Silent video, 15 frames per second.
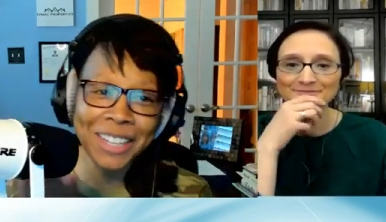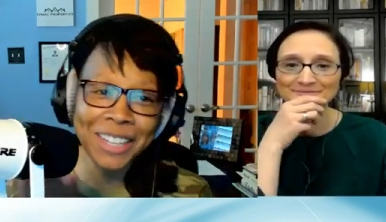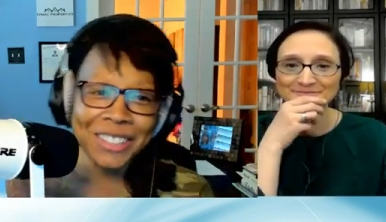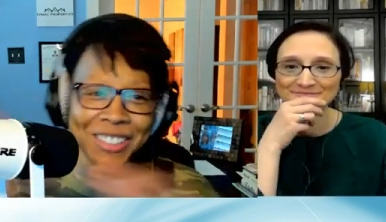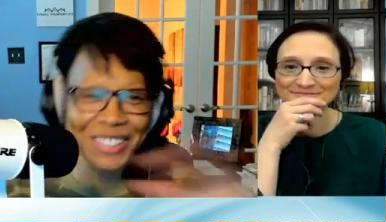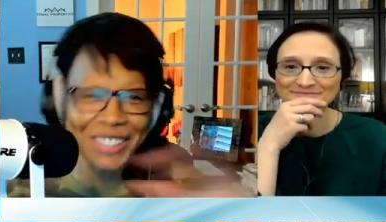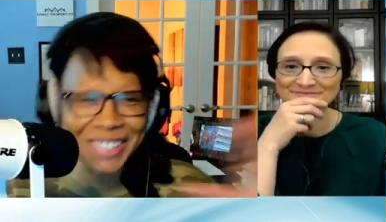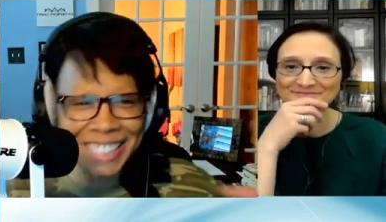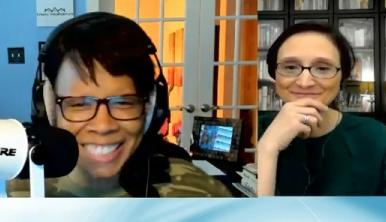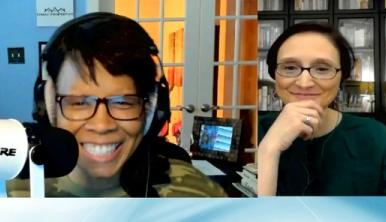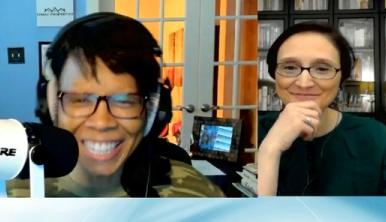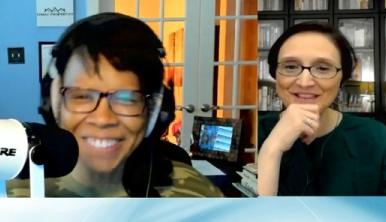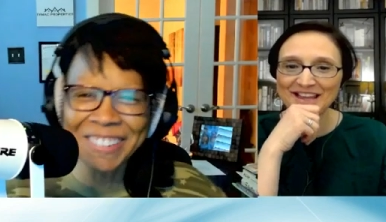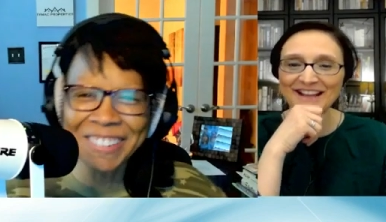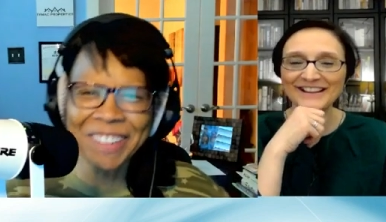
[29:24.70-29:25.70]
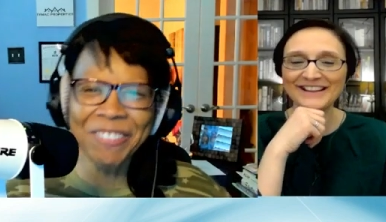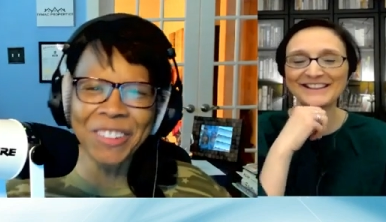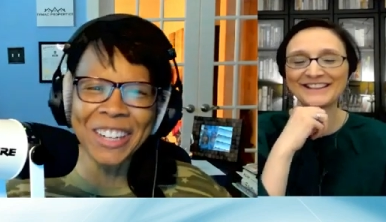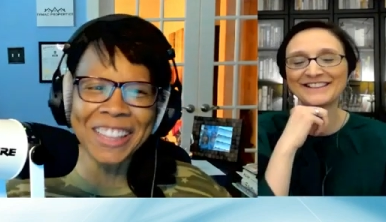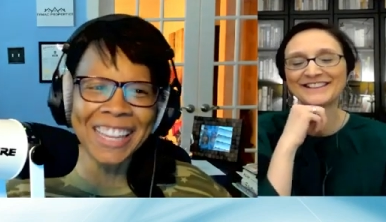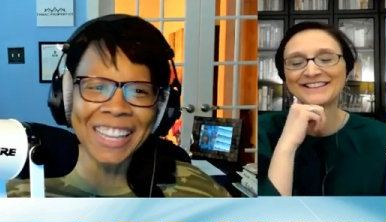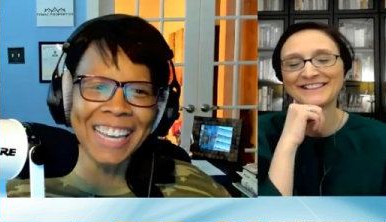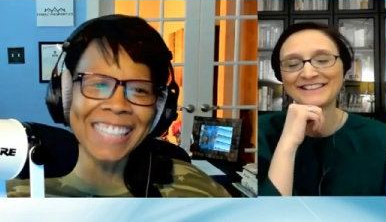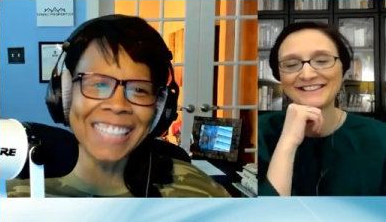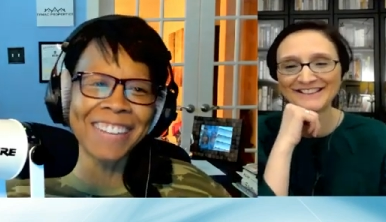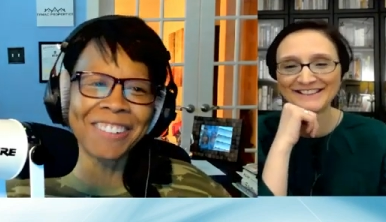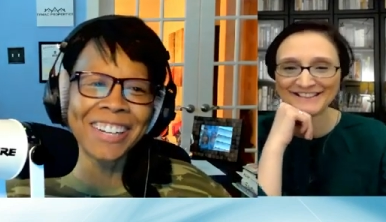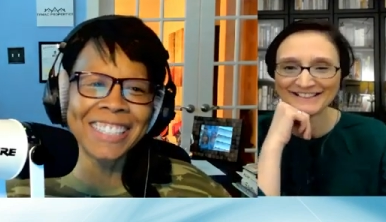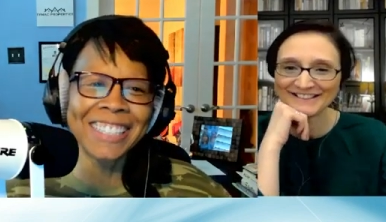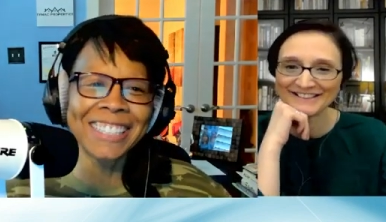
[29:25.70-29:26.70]
Speaker 1: you back because there's so many
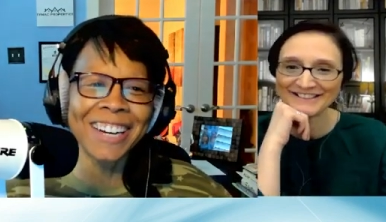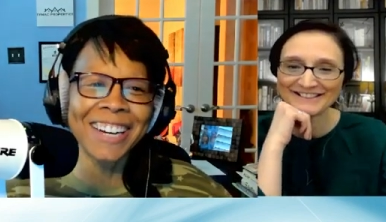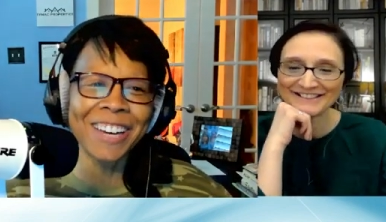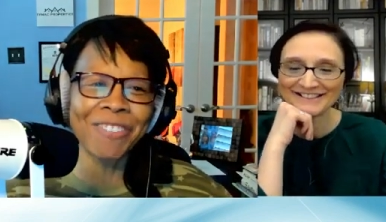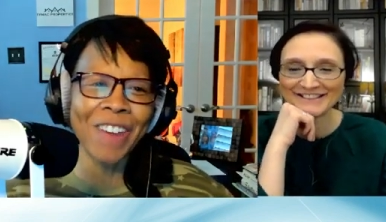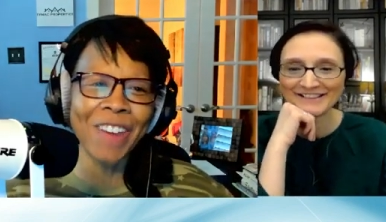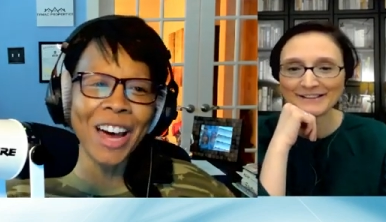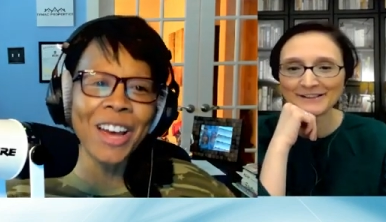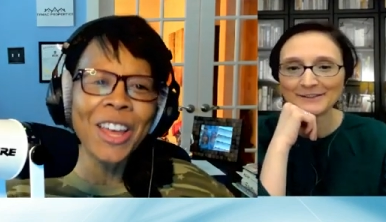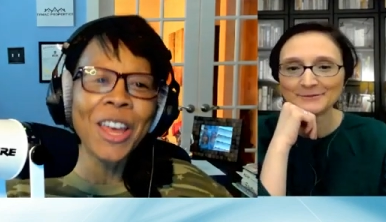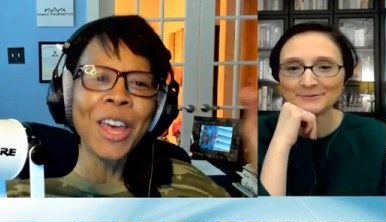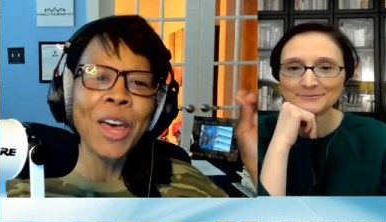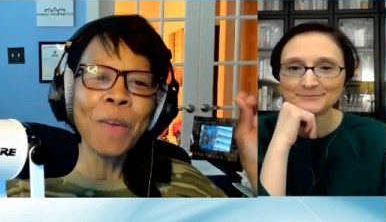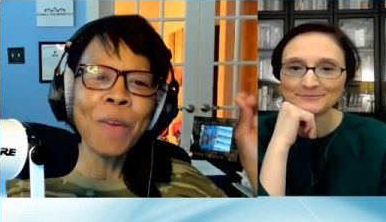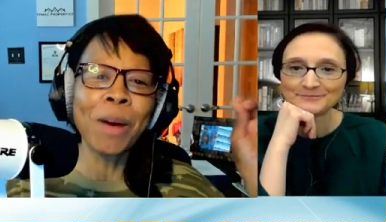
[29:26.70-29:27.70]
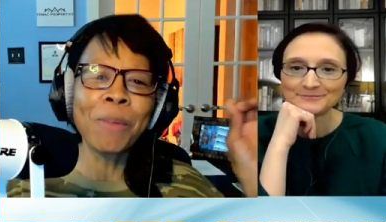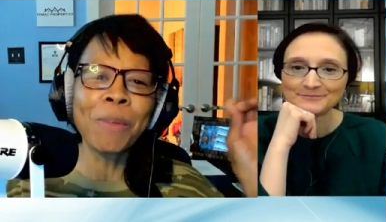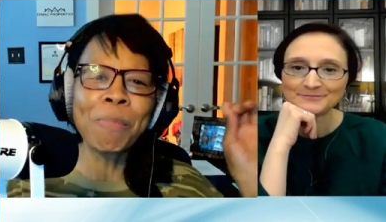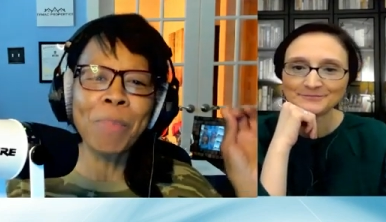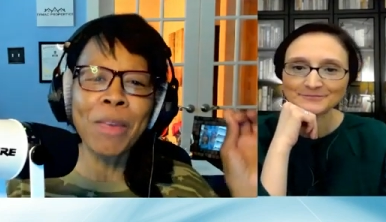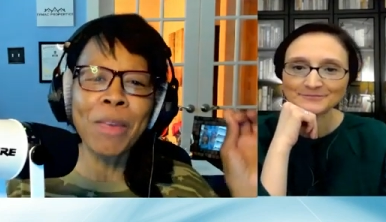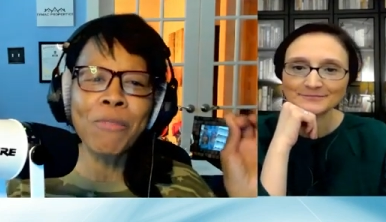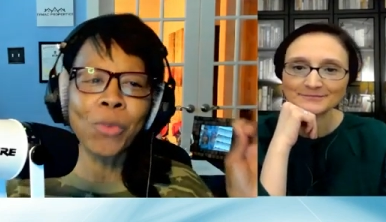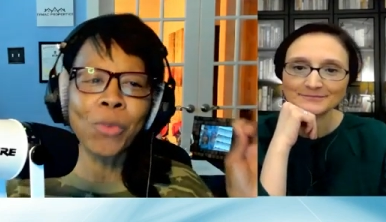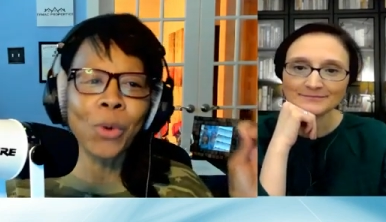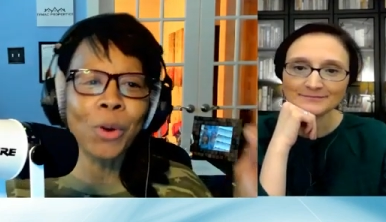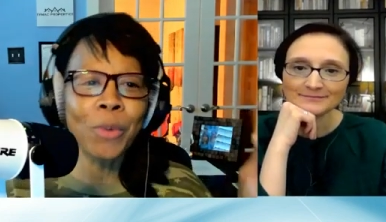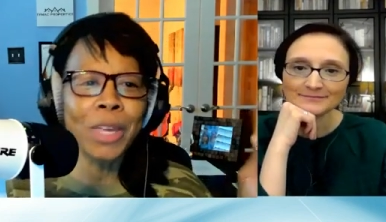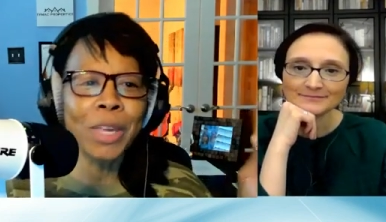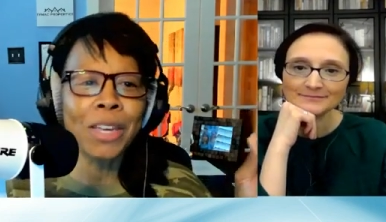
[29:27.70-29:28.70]
more things I want to talk about.
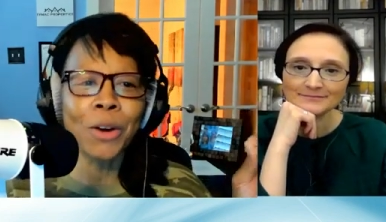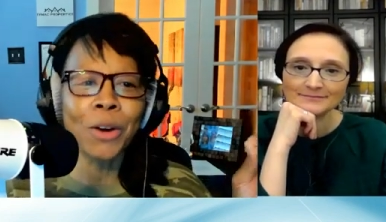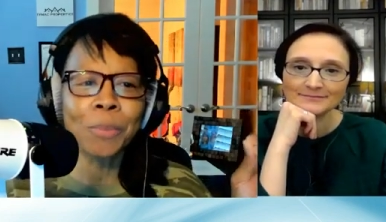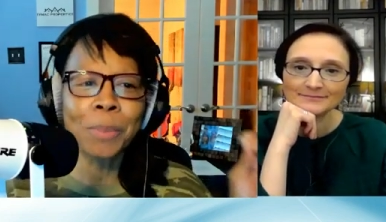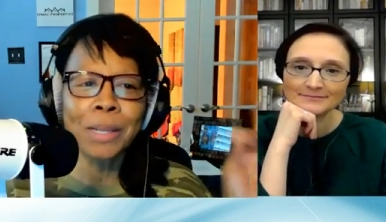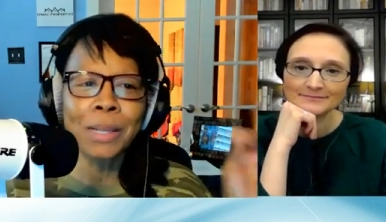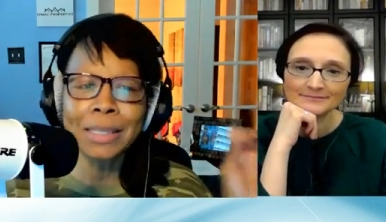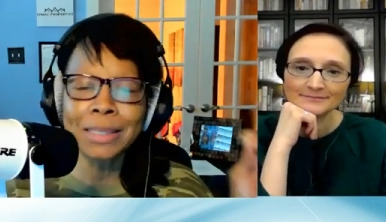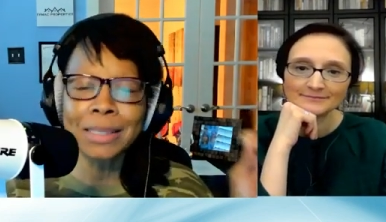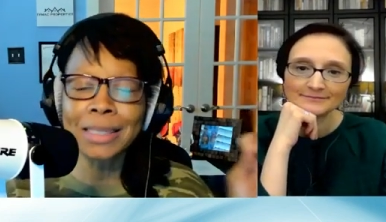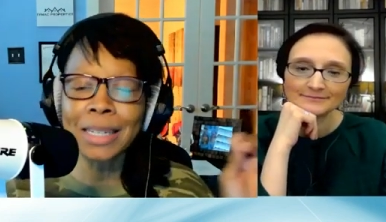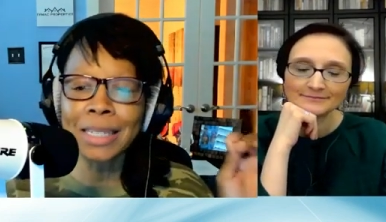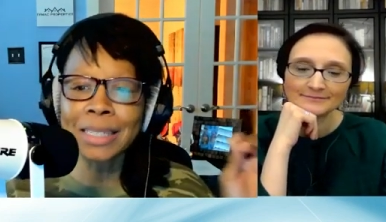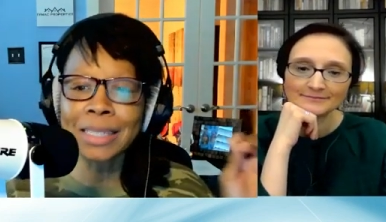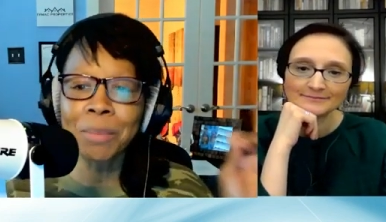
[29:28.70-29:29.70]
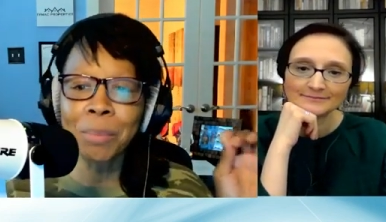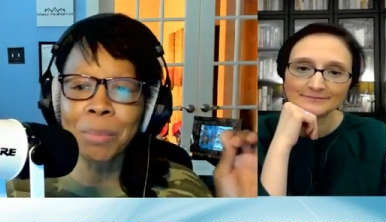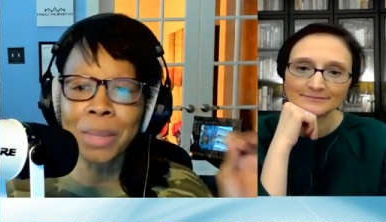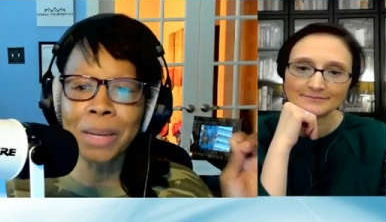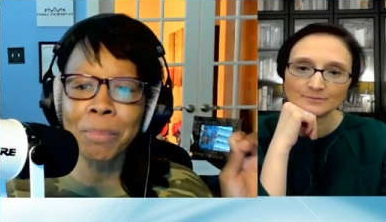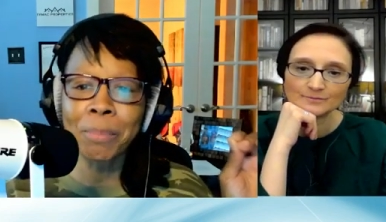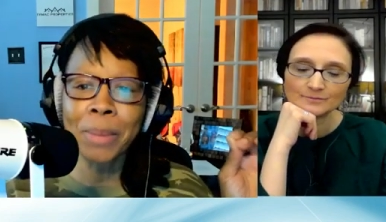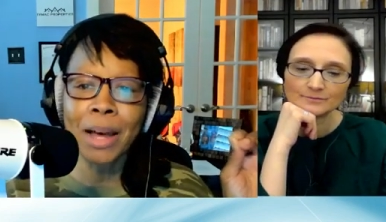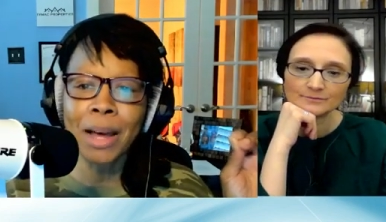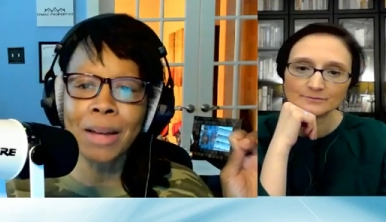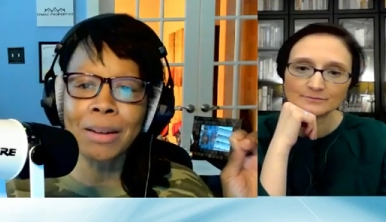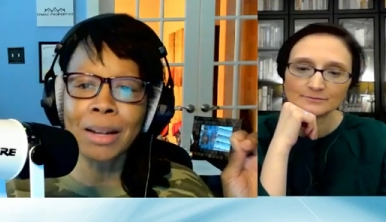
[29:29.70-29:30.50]
But before we go, please tell us a bit